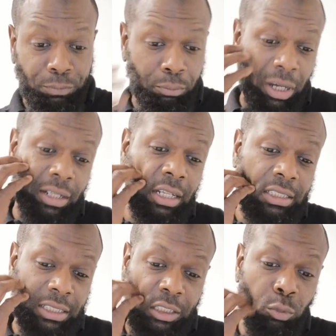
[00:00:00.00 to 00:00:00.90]
But
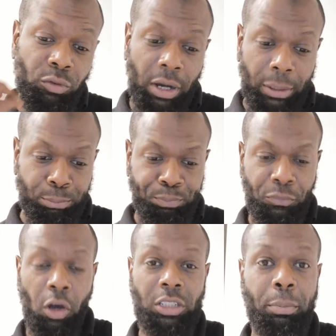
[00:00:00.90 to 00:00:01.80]
let's move on
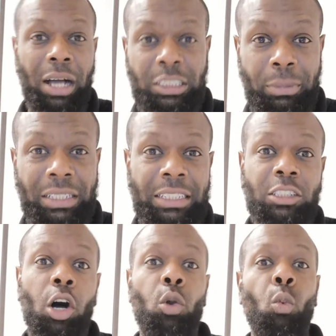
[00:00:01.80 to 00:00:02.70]
to
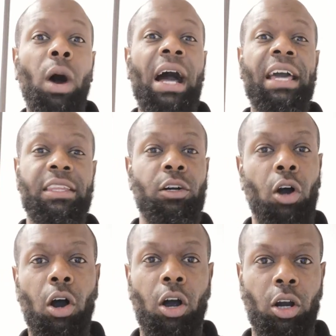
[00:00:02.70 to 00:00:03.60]
possibilities on why there
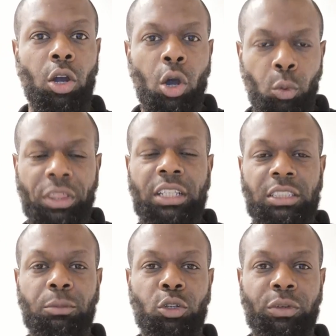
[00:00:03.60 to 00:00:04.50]
are, within
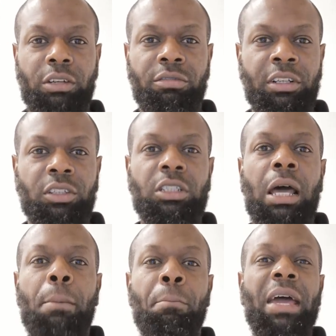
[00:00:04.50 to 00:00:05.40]
some career fields,
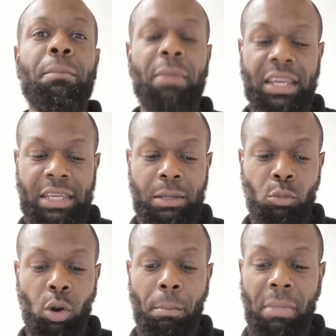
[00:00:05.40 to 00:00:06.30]
men making
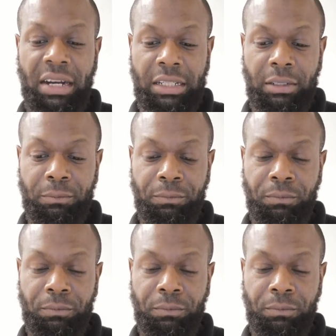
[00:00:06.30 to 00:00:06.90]
more money